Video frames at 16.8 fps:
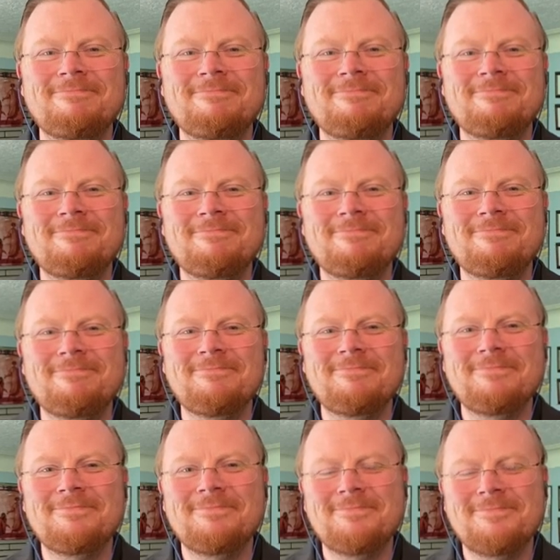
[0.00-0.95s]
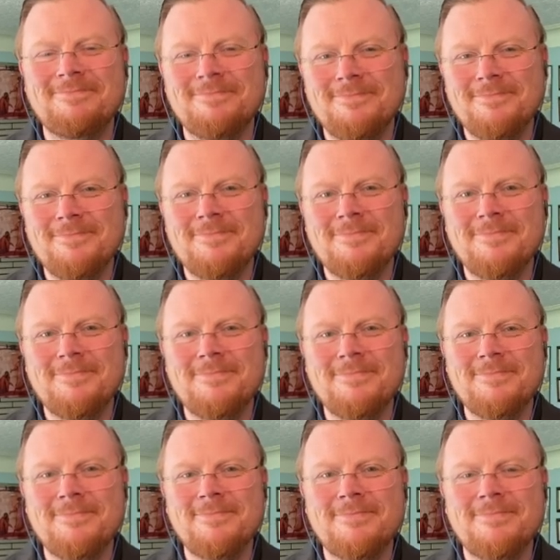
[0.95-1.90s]

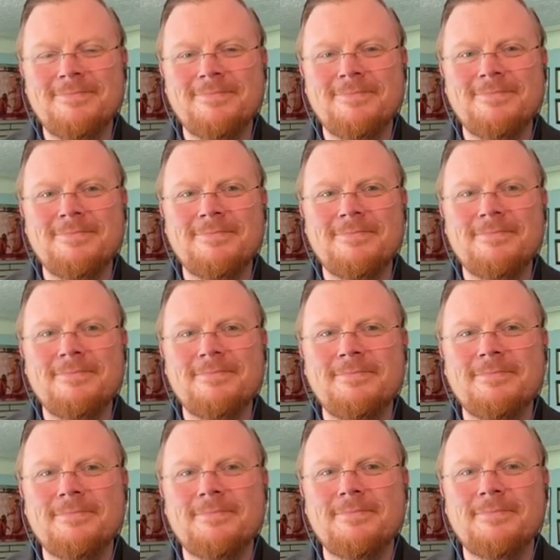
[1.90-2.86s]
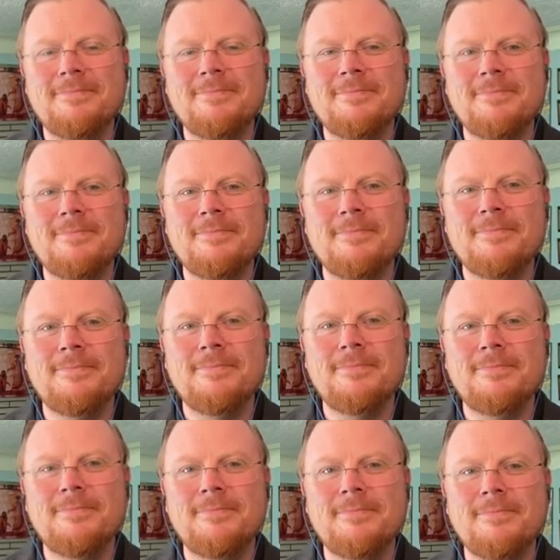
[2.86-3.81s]

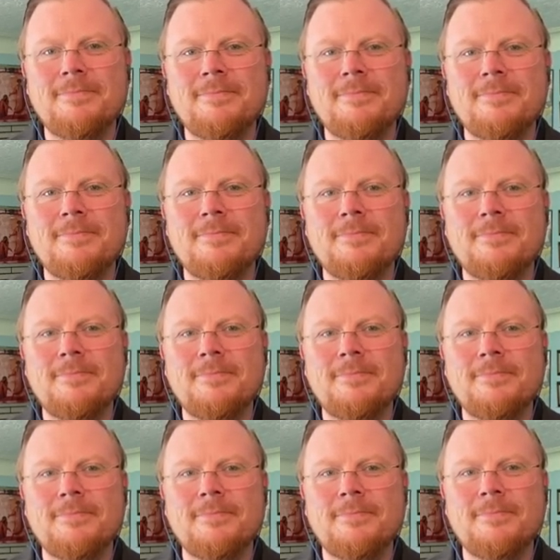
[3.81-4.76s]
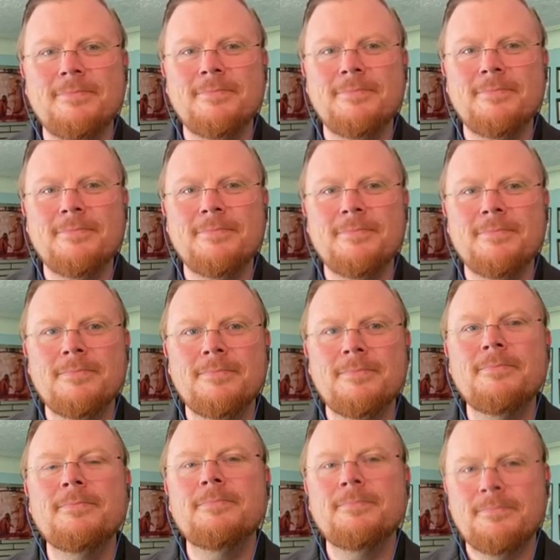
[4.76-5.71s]

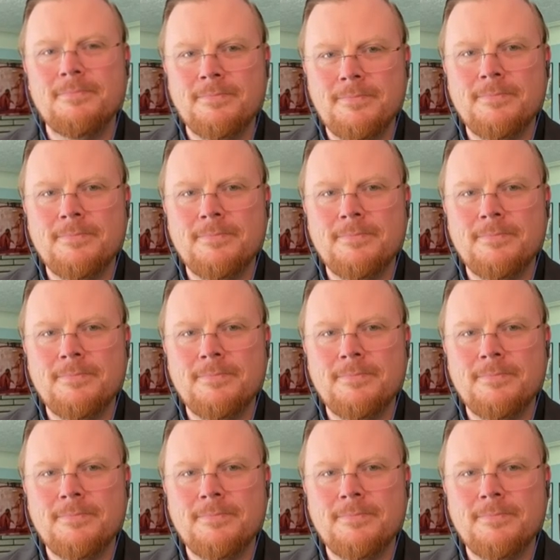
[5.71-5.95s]
No words are spoken by the person on screen.